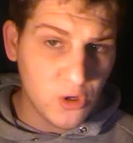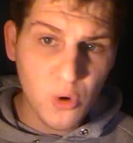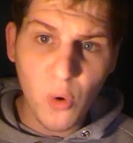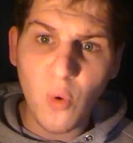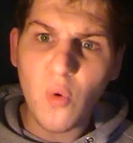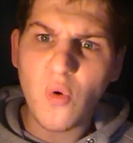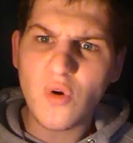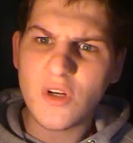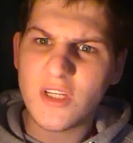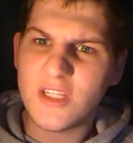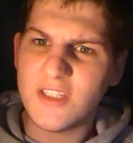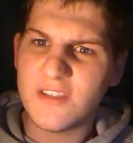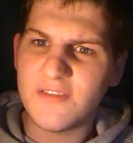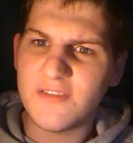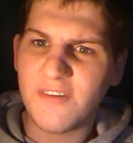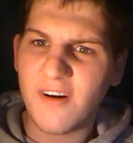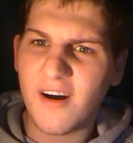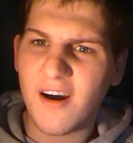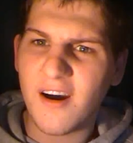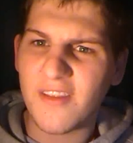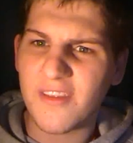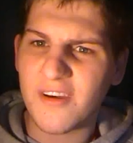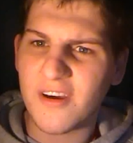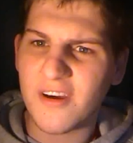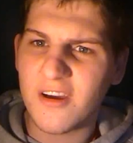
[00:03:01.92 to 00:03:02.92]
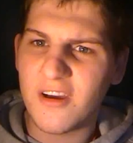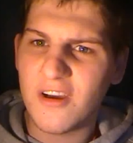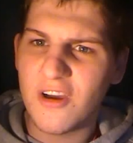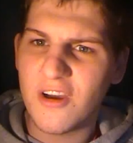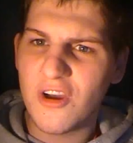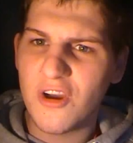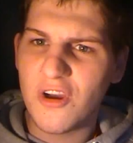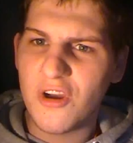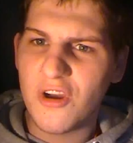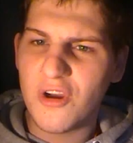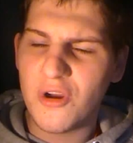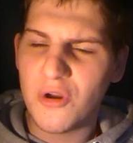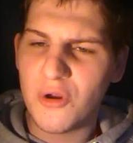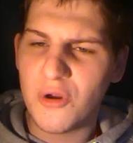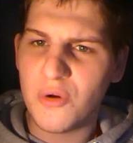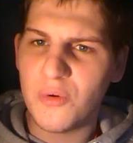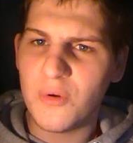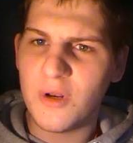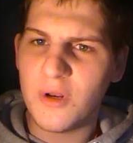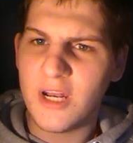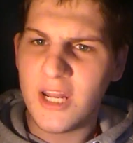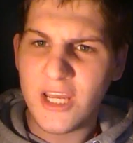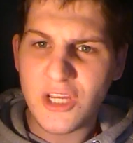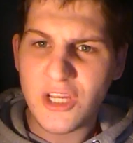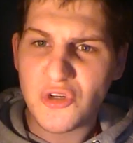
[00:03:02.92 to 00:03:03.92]
Gordy's father,
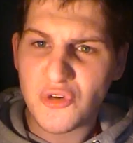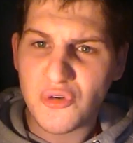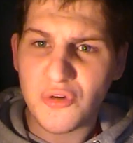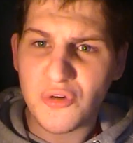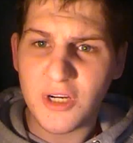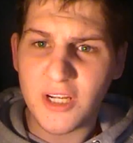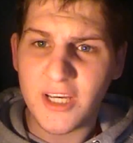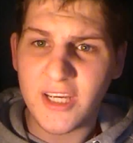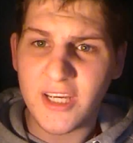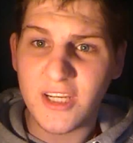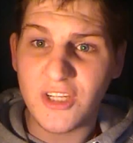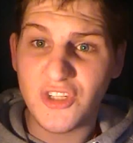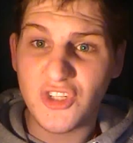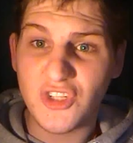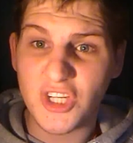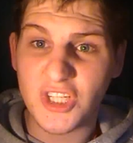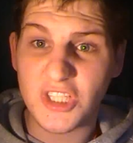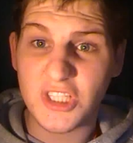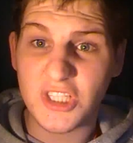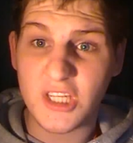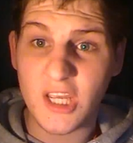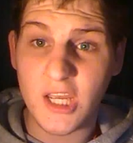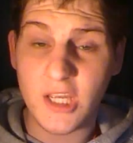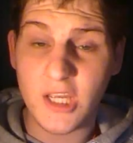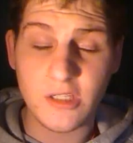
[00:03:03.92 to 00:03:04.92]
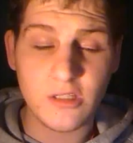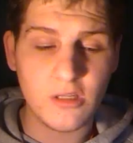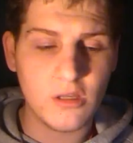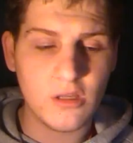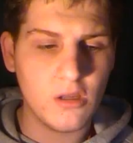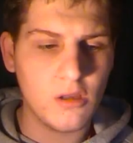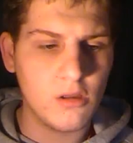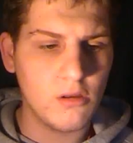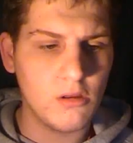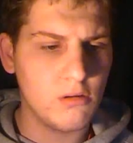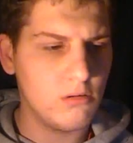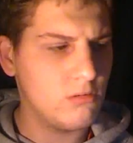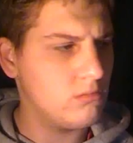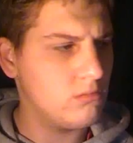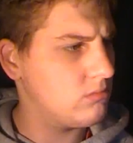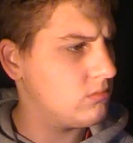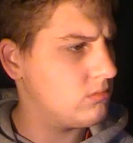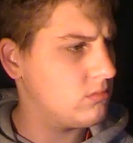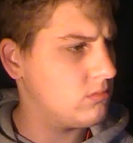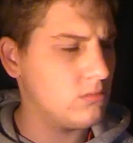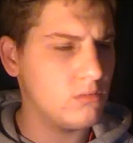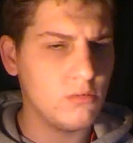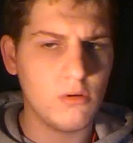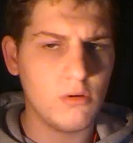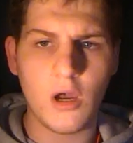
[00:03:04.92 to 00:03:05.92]
who literally just says,
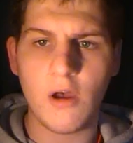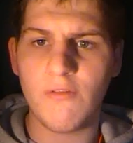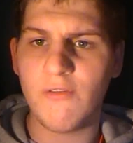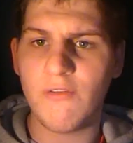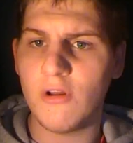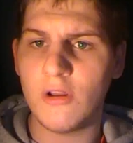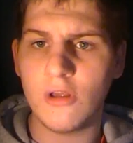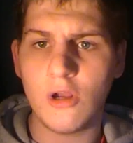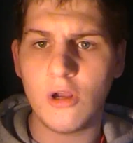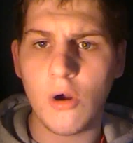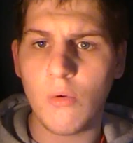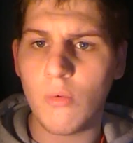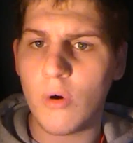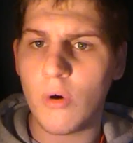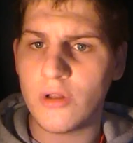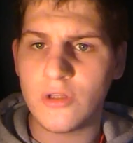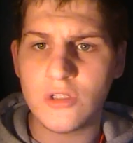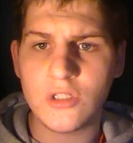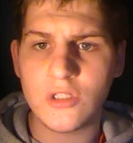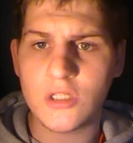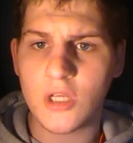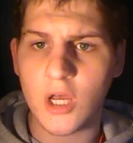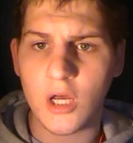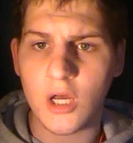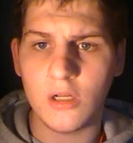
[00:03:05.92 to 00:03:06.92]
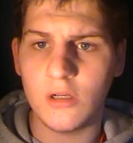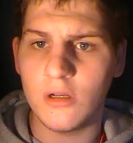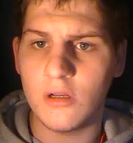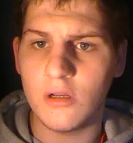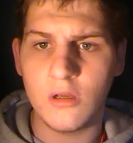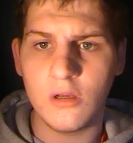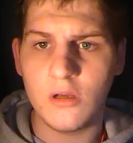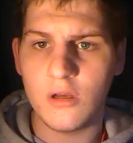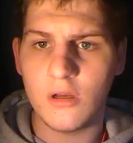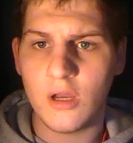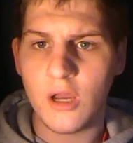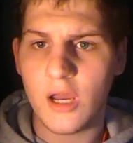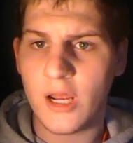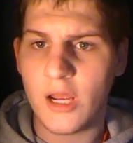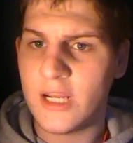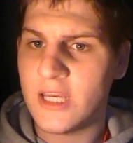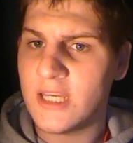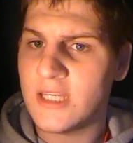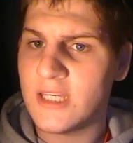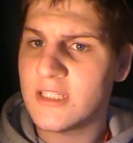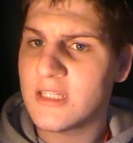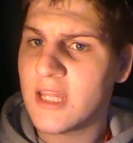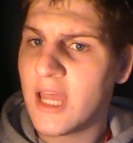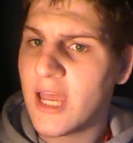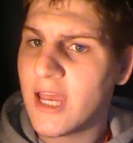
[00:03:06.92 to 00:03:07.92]
"I've only got one son, and
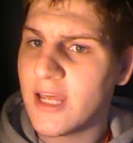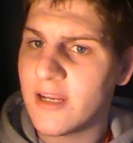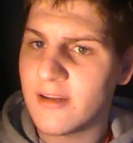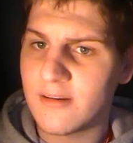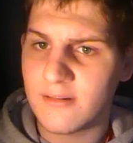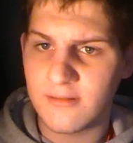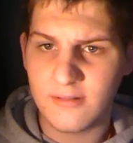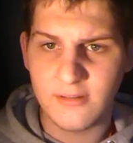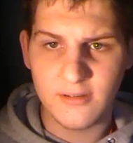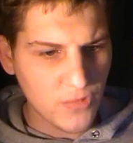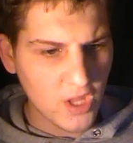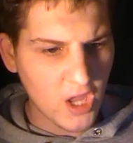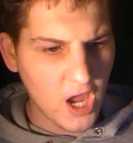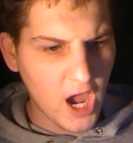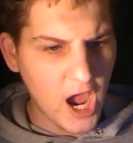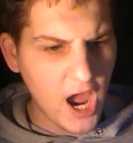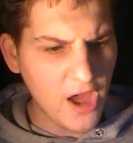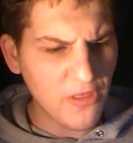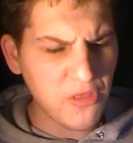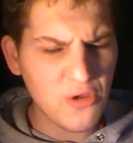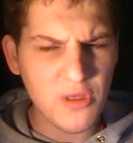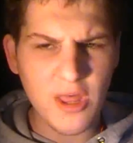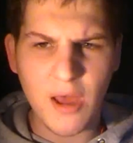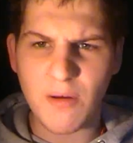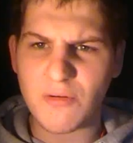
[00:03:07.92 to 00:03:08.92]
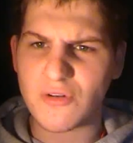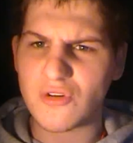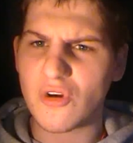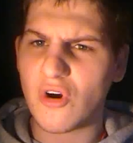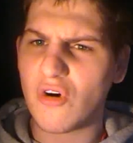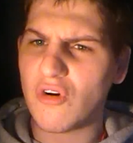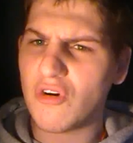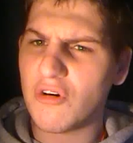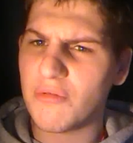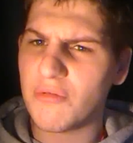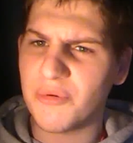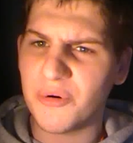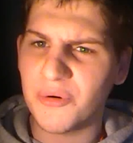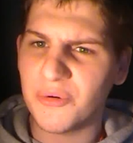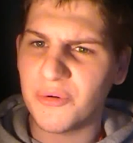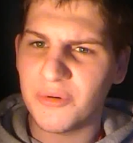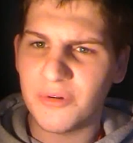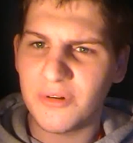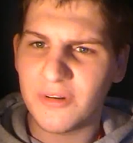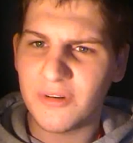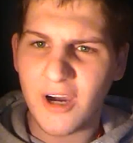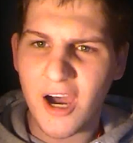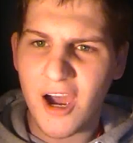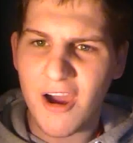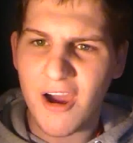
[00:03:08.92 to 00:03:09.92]
he's dead." I thought that was horrible.
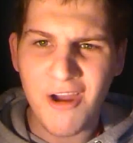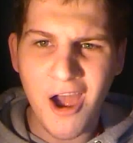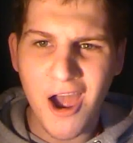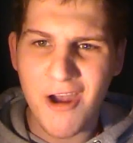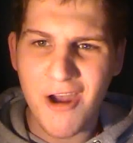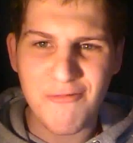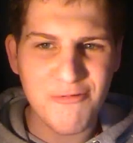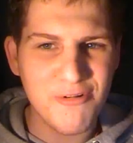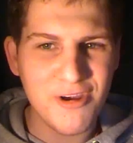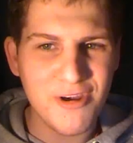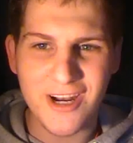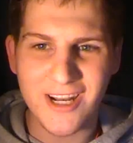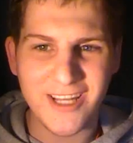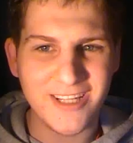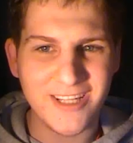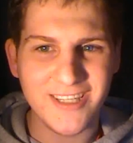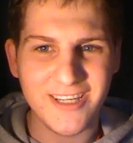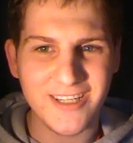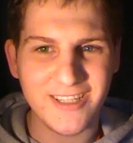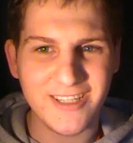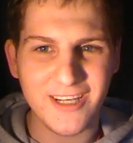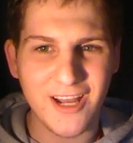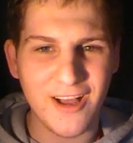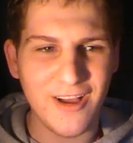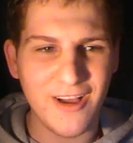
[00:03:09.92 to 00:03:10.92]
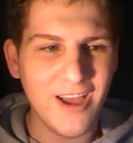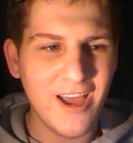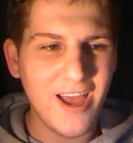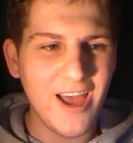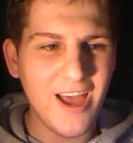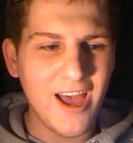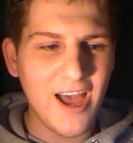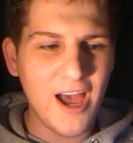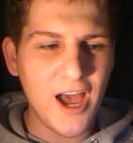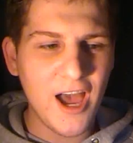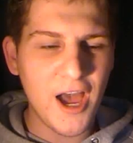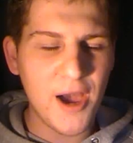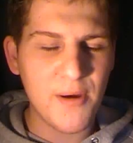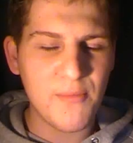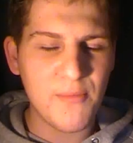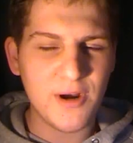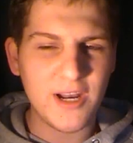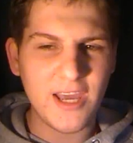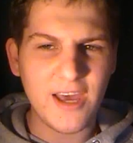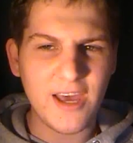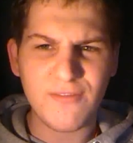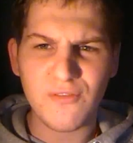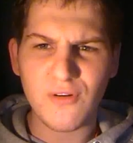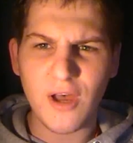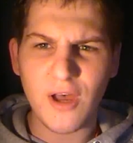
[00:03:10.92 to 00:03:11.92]
I really did. You know,
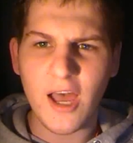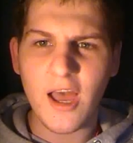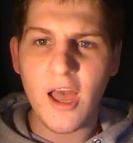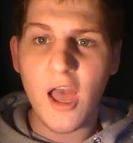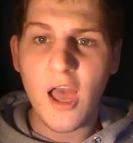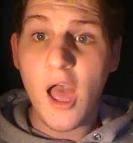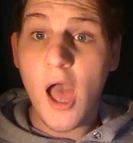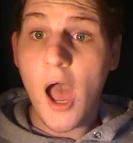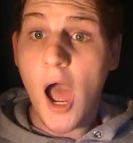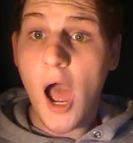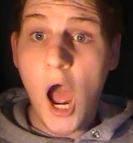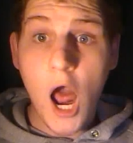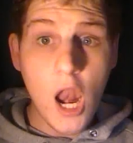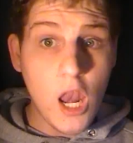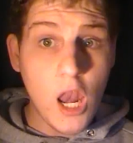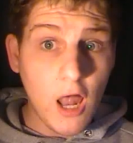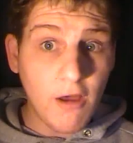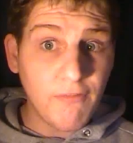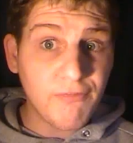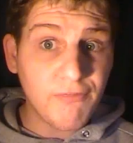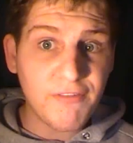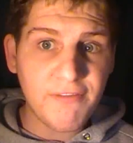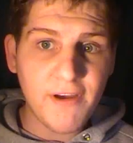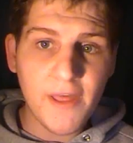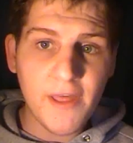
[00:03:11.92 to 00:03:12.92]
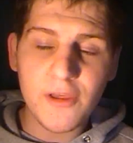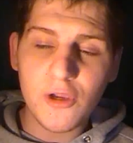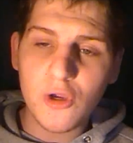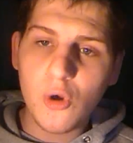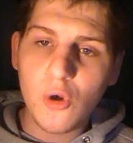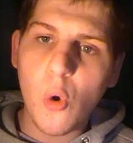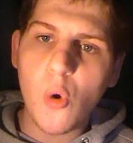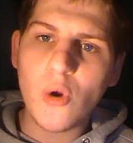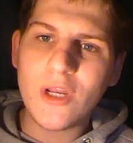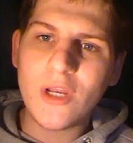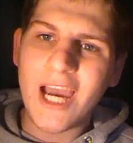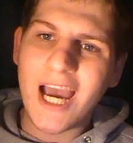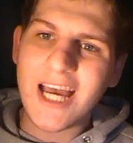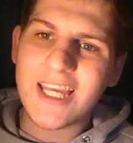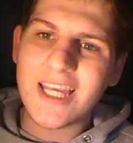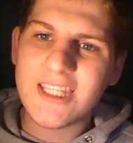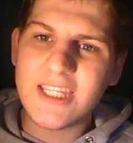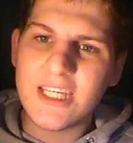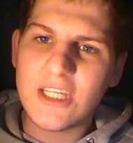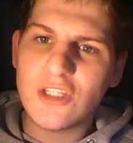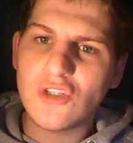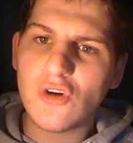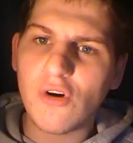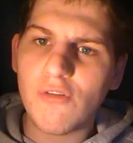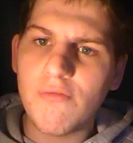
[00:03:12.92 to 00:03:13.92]
I love the fact that Gordy has
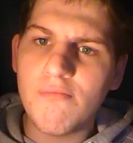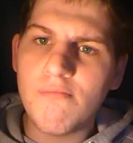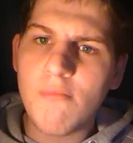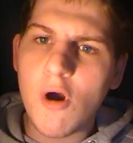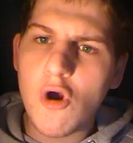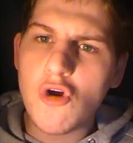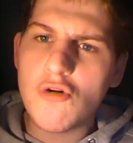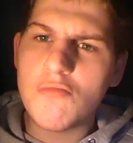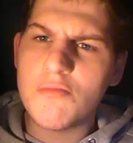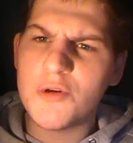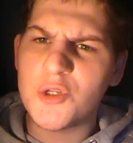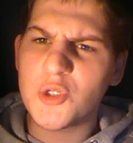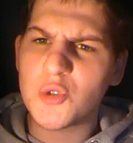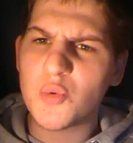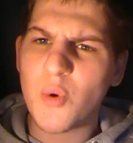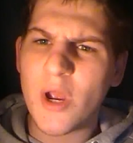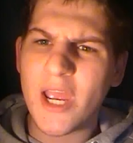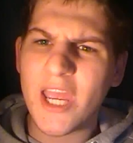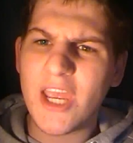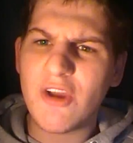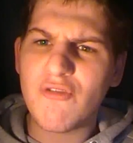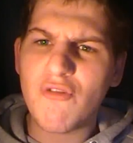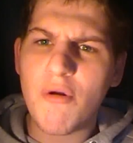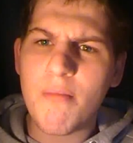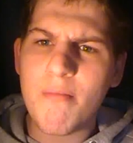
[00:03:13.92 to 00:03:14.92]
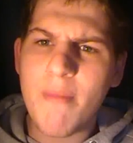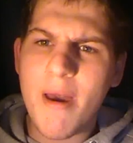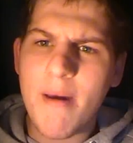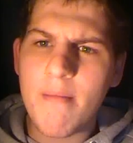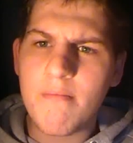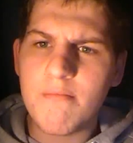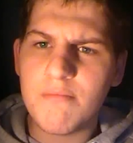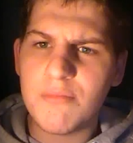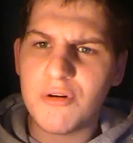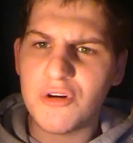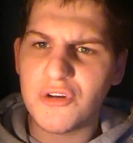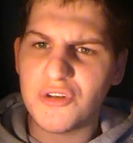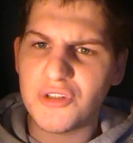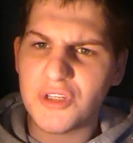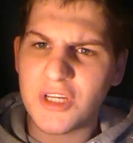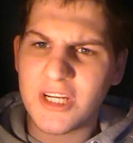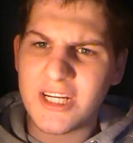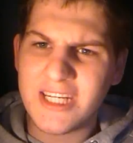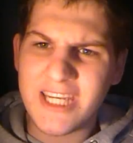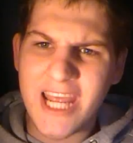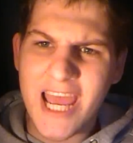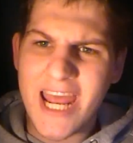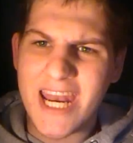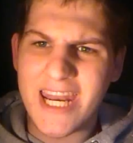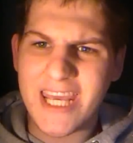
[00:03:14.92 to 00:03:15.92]
these sort of moments where he remembers
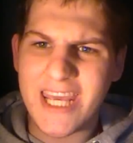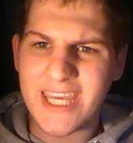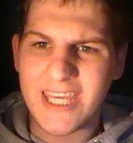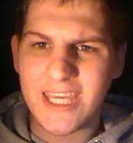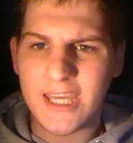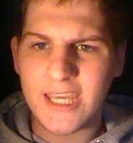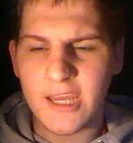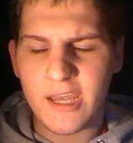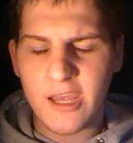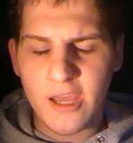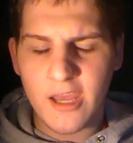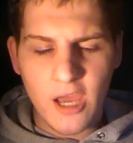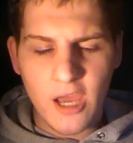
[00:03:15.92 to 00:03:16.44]
Denny.